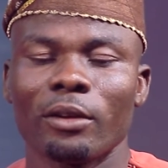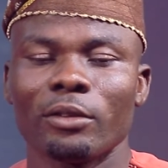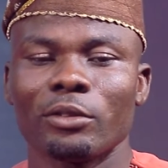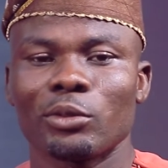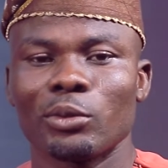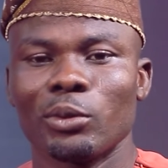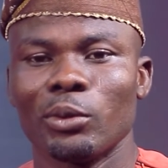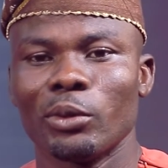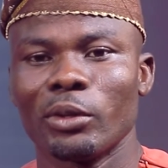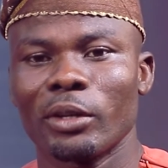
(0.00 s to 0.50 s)

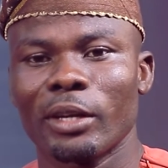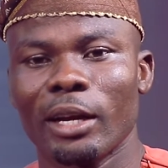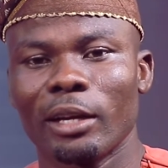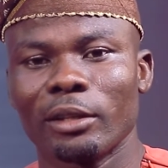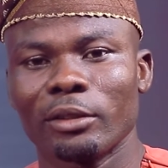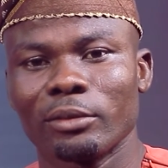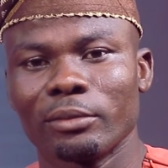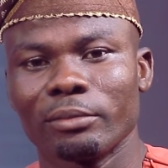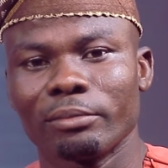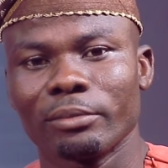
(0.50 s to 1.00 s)
So you
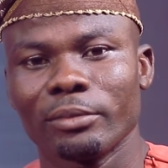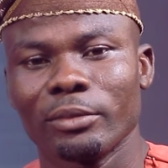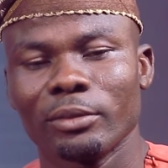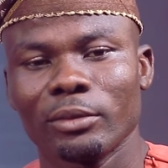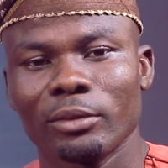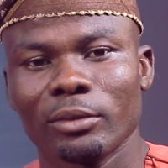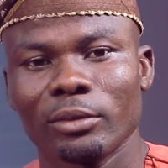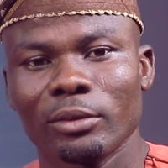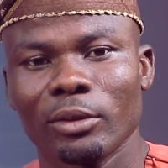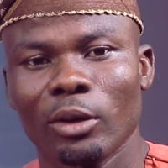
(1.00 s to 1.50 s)
can
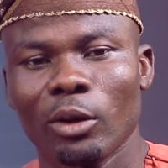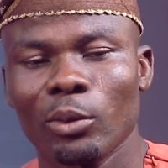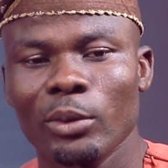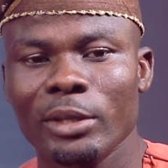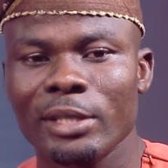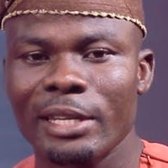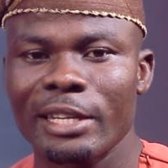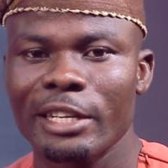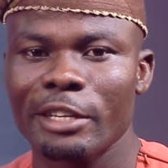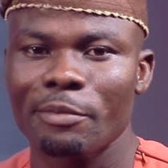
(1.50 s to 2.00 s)

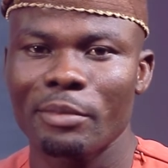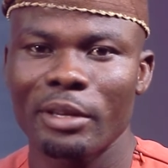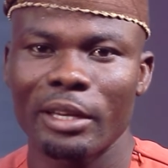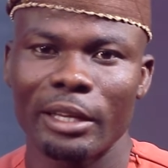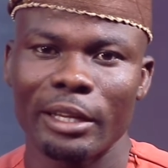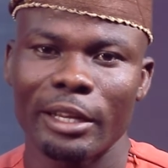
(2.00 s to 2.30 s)
always link me